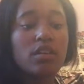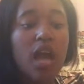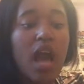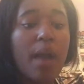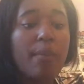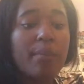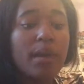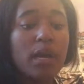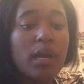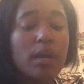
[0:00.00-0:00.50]

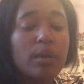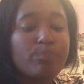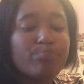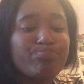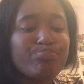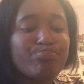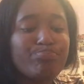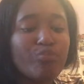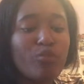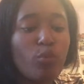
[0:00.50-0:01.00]
I
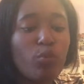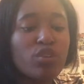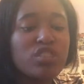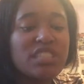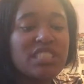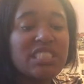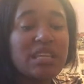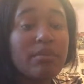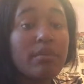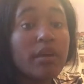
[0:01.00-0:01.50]
mean, well,
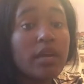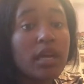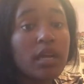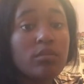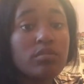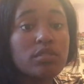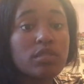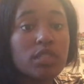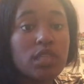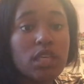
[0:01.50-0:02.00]
she did my hair
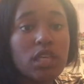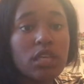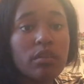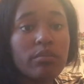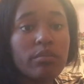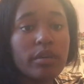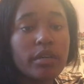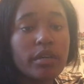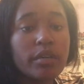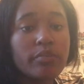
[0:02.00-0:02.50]
was
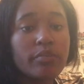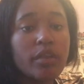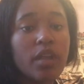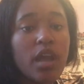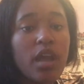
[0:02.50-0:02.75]
good, but